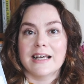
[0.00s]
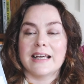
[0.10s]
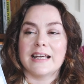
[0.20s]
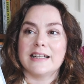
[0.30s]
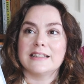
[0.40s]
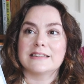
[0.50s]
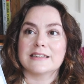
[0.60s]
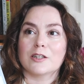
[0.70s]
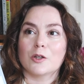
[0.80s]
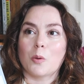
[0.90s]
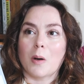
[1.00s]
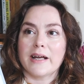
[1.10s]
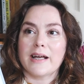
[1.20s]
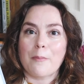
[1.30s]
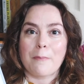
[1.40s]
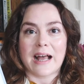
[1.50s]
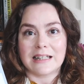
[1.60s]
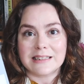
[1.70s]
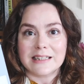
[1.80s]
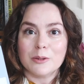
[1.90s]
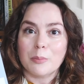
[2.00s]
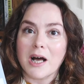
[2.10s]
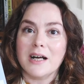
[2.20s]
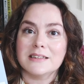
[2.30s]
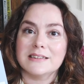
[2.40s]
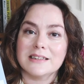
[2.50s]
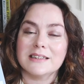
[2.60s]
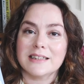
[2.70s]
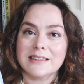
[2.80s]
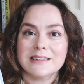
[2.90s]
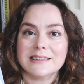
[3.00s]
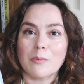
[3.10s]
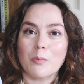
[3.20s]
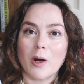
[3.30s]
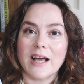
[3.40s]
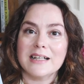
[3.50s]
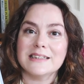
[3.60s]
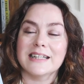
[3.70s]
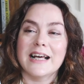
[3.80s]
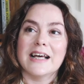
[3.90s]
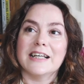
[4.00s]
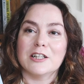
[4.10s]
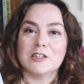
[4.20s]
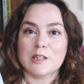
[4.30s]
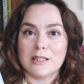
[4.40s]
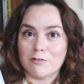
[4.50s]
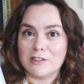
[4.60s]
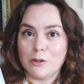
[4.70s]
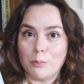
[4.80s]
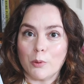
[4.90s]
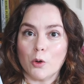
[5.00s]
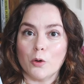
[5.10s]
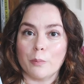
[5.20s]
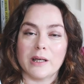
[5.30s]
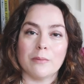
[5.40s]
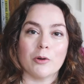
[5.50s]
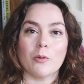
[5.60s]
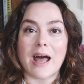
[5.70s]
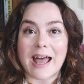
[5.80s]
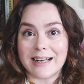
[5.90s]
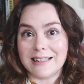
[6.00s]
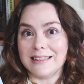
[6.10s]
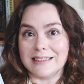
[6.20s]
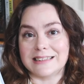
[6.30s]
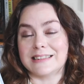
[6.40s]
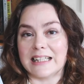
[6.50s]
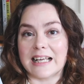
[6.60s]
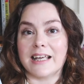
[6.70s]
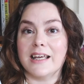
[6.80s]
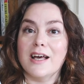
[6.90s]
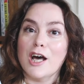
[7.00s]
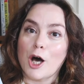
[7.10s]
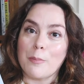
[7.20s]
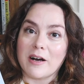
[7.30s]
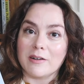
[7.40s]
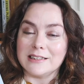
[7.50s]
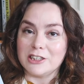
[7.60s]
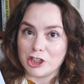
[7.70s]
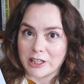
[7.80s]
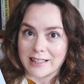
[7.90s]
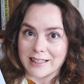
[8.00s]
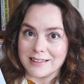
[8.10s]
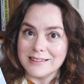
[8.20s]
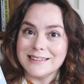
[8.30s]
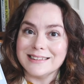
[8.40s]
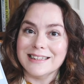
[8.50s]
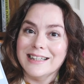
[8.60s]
He's quite a petty person in some ways. He also loves to bore people endlessly about his chickens.